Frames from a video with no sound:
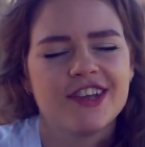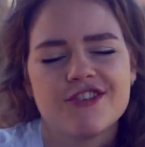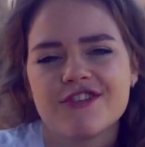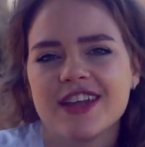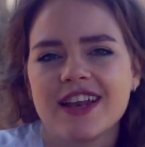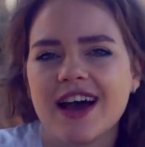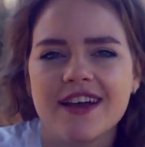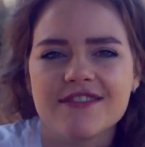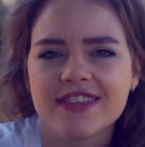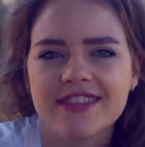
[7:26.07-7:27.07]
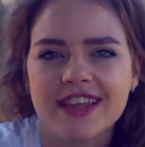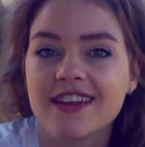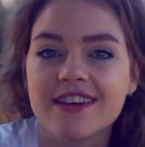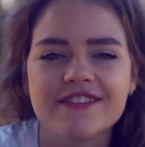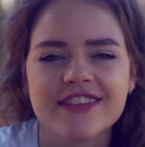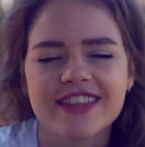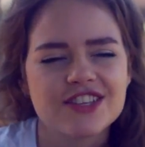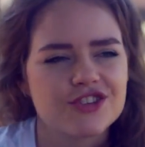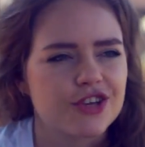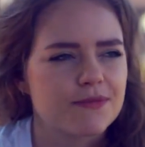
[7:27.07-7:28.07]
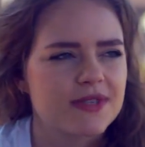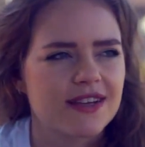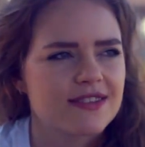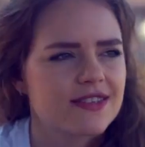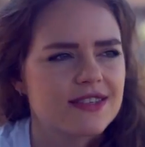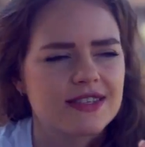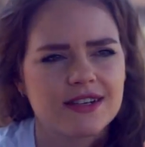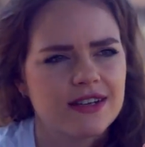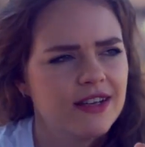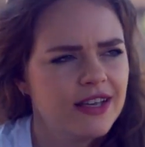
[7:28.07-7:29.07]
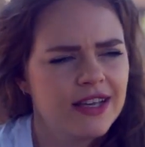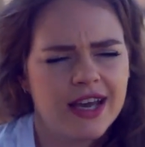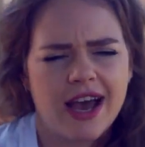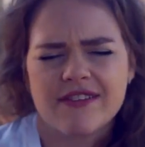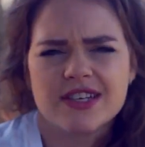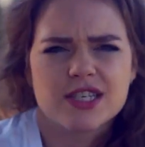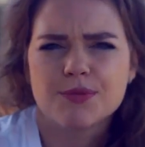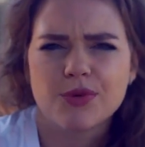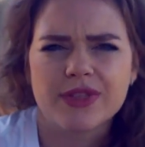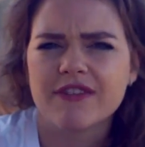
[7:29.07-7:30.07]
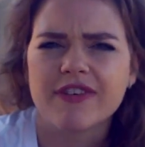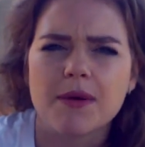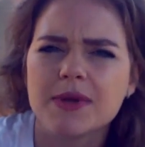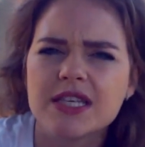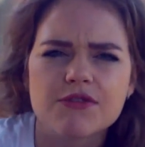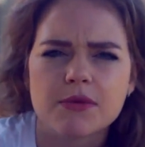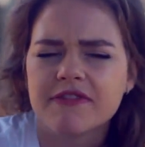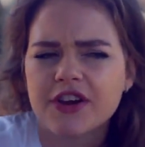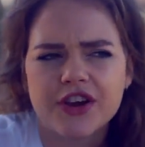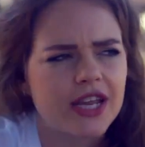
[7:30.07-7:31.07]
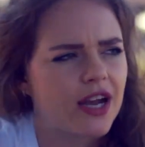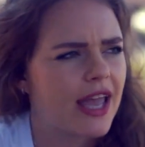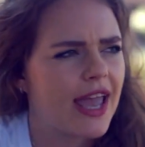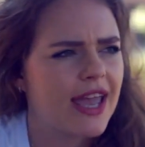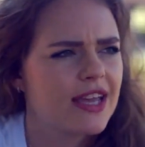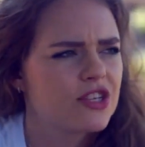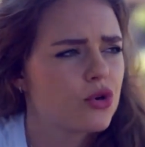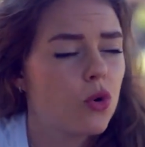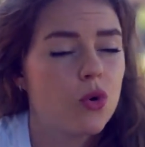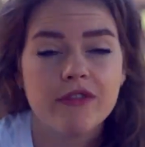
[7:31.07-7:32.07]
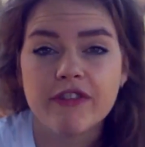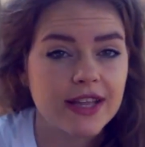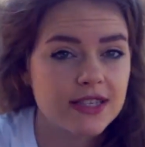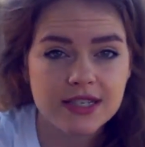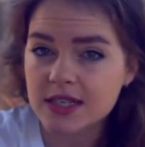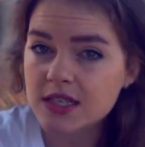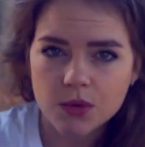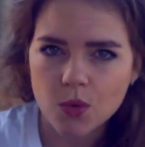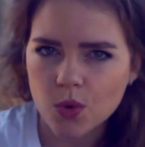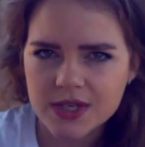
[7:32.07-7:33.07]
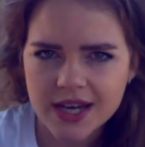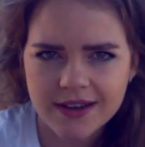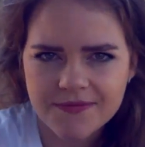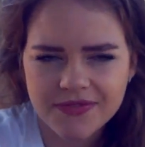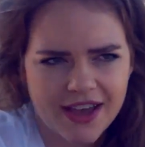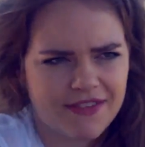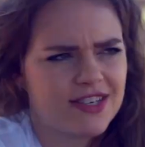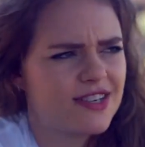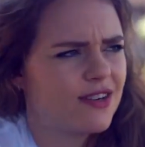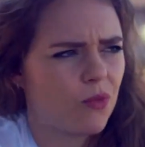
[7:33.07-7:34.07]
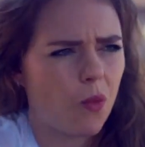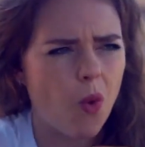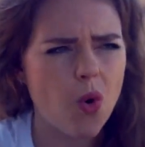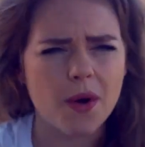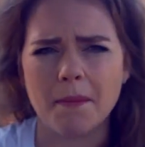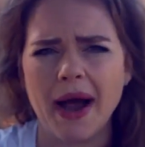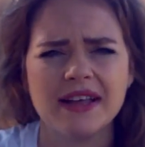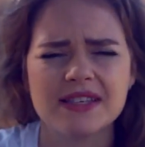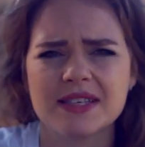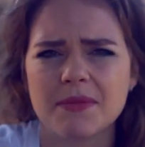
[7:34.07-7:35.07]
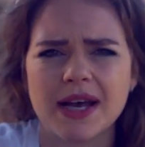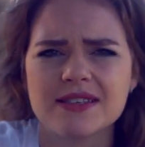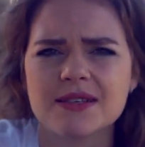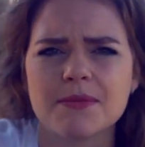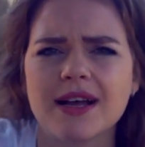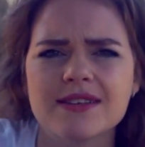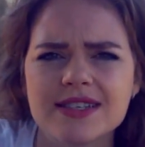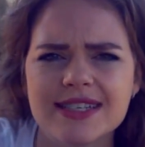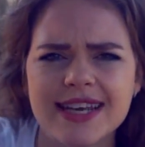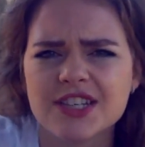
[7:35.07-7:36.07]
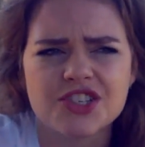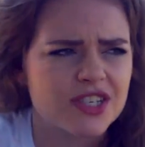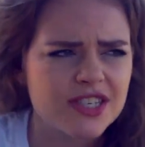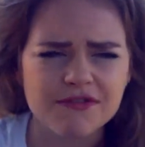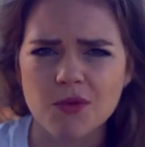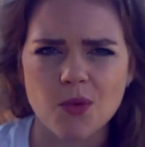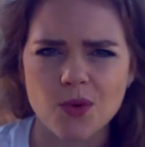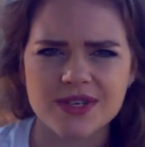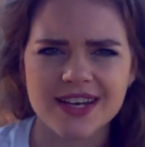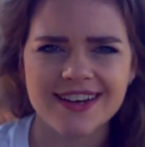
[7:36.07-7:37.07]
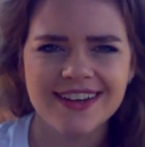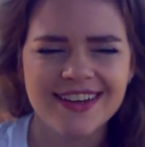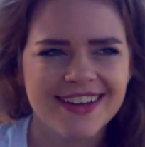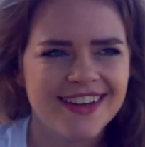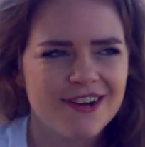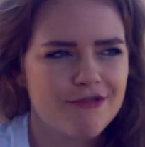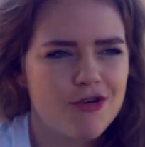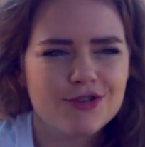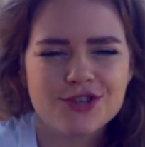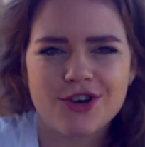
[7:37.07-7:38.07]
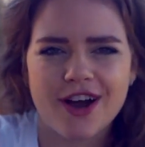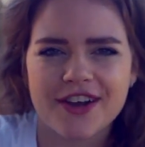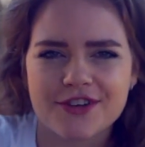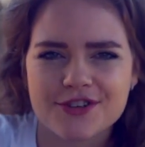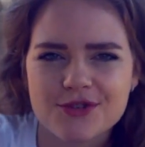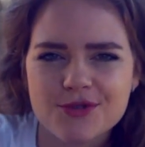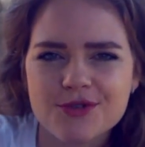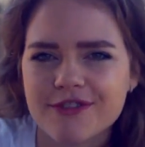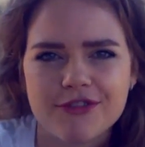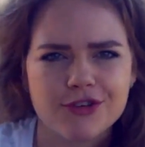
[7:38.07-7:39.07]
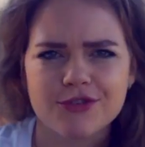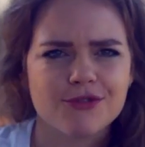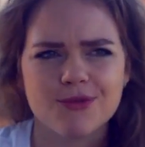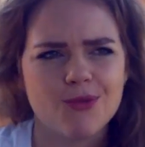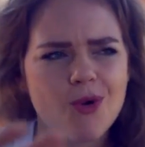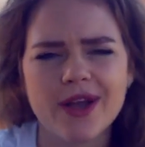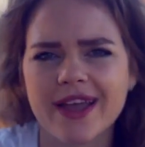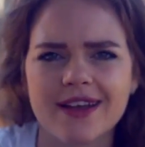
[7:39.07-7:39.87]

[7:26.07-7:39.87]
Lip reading: their lives that they live and their circumstances, and having to support their families from a very young age, or for instance the water, having to walk miles and miles and miles a day just for water. Of course you can't go to school if you're walking